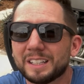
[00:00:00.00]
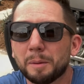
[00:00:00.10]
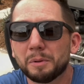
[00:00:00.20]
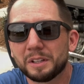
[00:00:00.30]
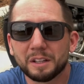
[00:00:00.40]
a
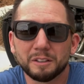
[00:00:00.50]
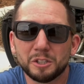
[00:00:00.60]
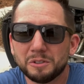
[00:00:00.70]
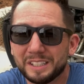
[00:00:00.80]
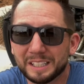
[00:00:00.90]
couple of the other
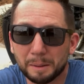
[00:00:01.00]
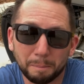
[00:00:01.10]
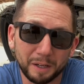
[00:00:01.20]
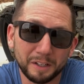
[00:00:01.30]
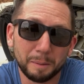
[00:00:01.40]
issues to get it
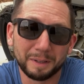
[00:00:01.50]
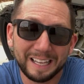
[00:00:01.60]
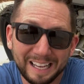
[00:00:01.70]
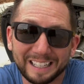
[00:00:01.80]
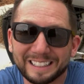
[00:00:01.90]
buttoned up
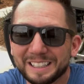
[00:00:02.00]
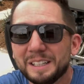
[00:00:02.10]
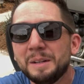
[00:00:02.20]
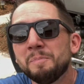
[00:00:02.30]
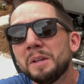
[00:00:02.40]
mechanically.
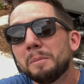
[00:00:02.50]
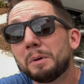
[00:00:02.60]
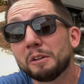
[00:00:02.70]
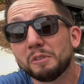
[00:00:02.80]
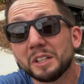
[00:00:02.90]

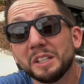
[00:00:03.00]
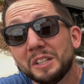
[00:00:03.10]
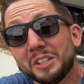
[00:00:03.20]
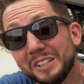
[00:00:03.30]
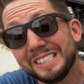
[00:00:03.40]
But if
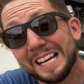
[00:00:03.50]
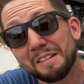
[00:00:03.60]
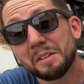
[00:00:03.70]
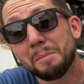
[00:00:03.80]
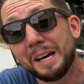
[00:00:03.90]
looking good's
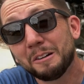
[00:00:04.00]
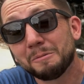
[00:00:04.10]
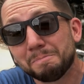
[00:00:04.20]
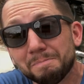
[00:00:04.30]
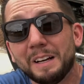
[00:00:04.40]
half the battle,
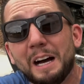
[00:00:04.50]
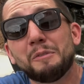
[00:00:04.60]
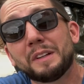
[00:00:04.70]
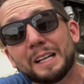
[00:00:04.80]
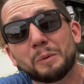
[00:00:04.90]
I
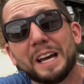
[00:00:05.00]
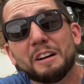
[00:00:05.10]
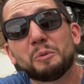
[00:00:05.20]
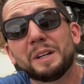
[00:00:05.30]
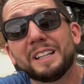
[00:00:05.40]
feel like we're halfway